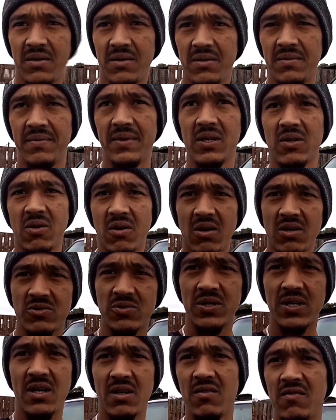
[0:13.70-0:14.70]
The car's
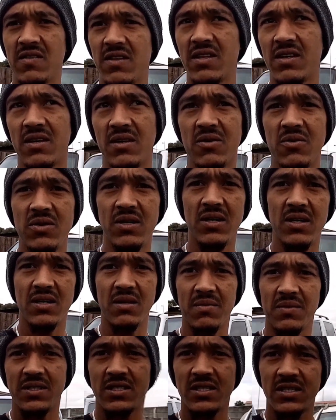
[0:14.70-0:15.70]
quickly over the road. Let
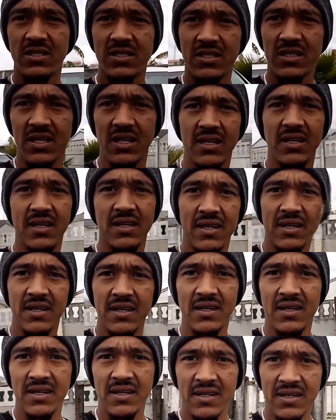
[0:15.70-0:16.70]
me just
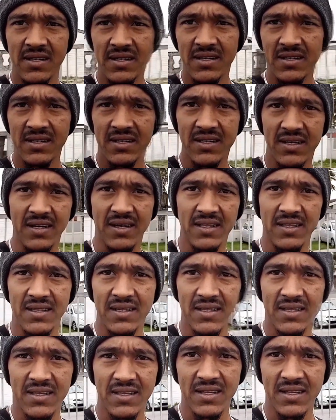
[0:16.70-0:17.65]
get it.